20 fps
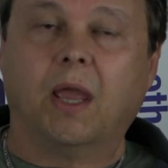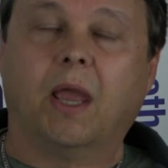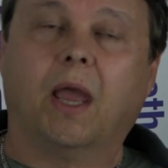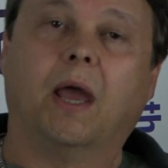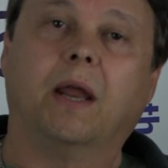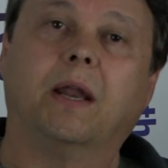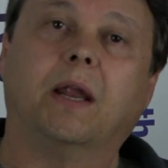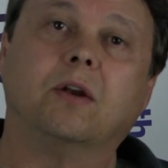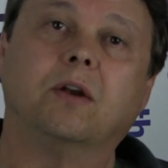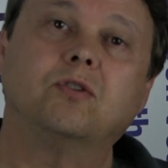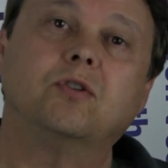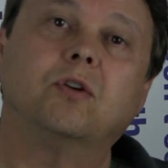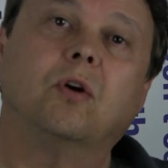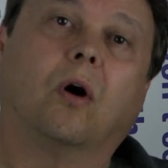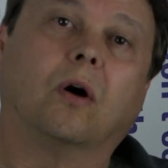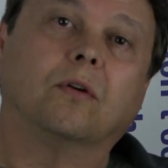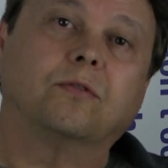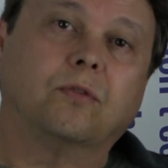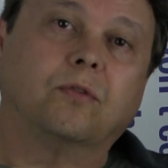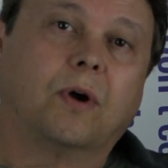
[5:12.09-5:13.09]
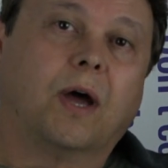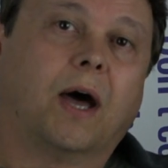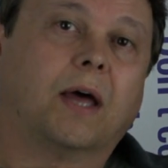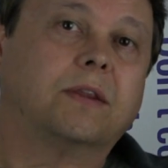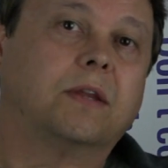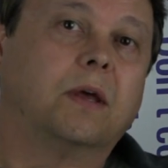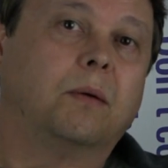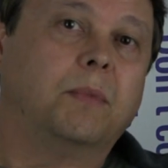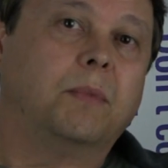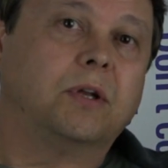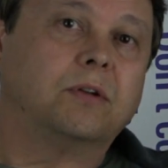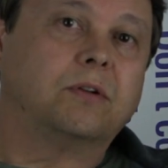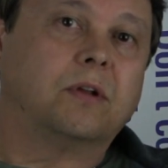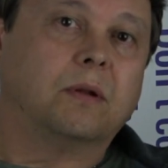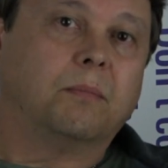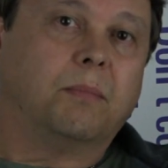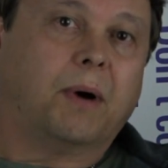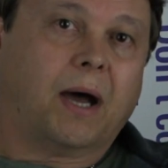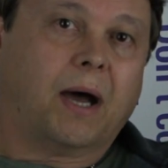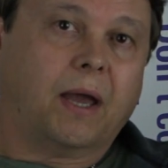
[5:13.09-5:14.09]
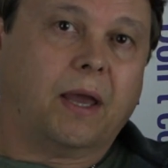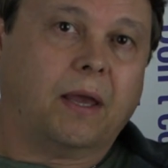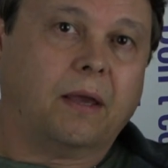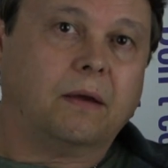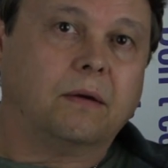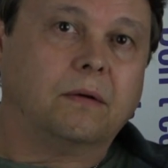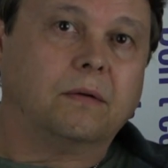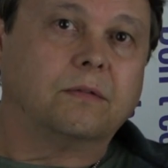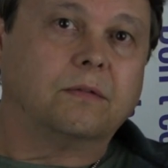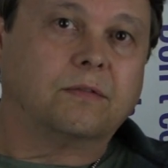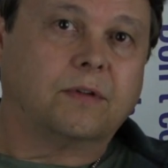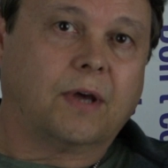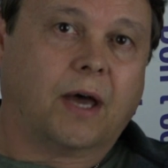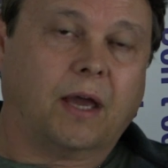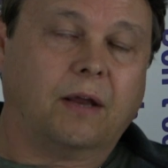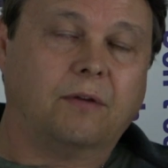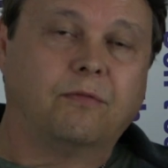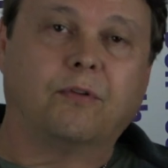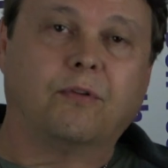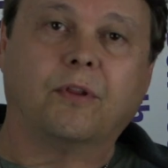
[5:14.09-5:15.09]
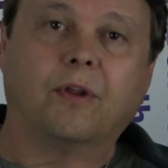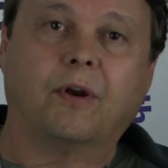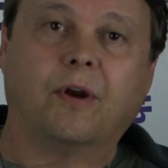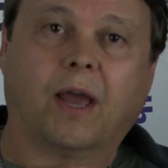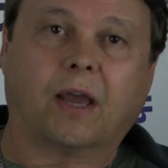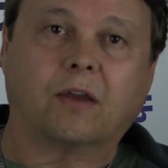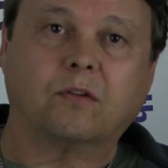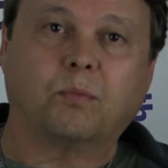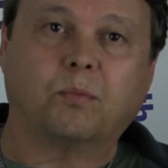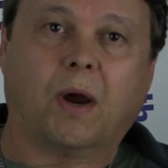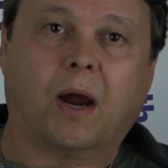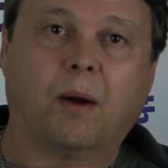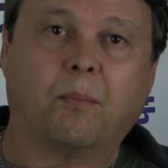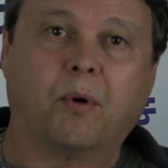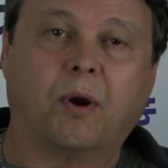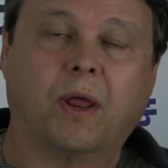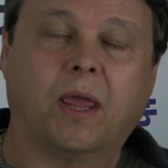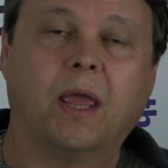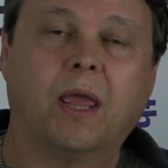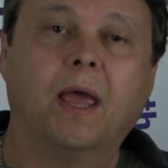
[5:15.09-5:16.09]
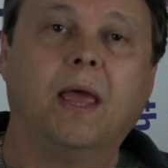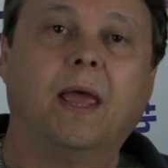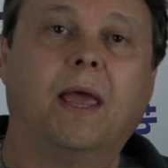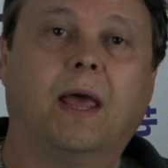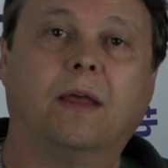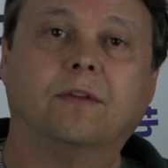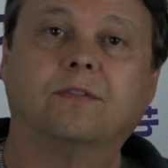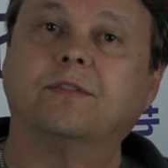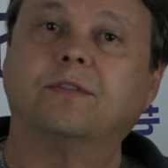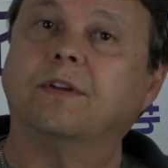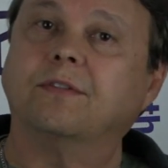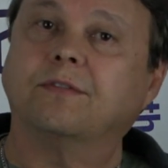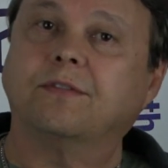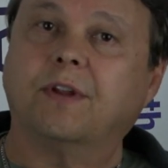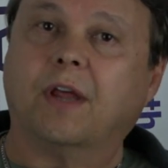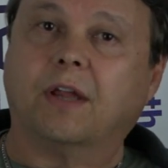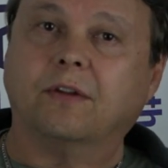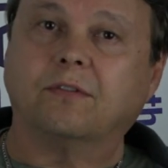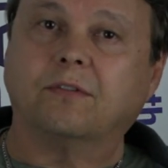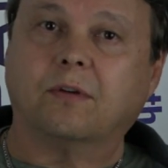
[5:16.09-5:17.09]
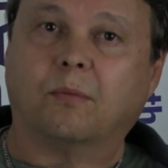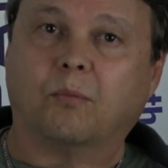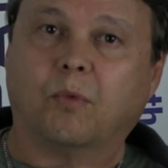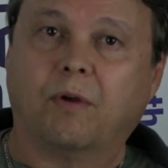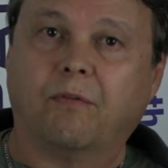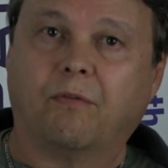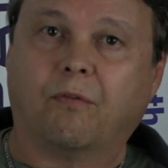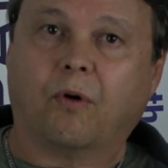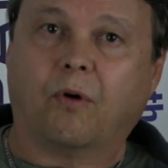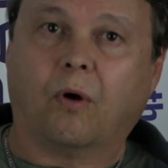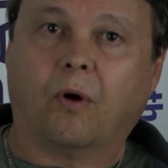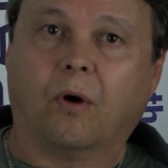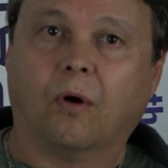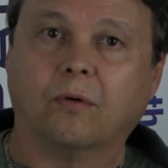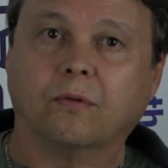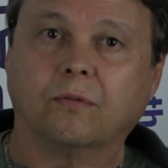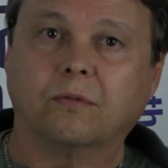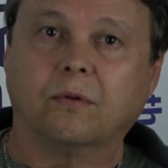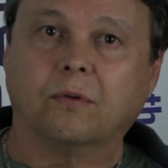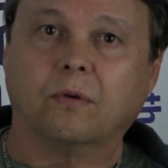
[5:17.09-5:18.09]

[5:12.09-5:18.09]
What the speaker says: And then she also got them into the buy side for their next property, and since then some referrals.